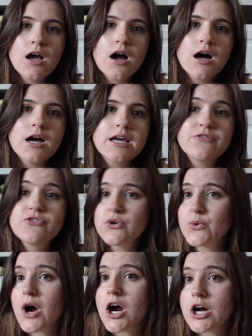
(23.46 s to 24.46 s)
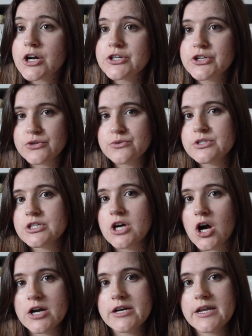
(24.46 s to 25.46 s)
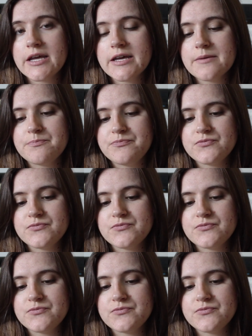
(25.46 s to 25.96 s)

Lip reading: If you are new to gardening,